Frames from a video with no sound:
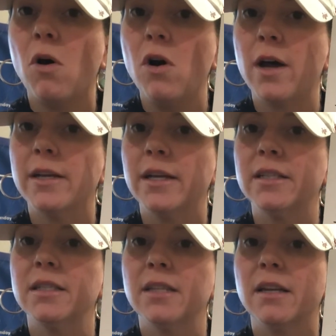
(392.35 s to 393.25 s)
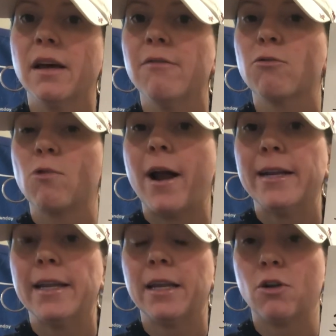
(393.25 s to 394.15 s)
on instead of
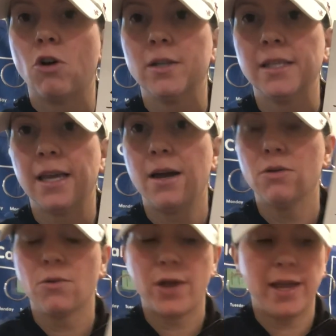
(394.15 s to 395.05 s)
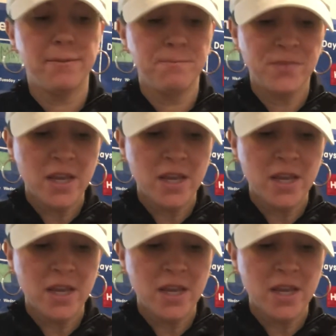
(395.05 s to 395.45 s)
writing and crossing out, okay?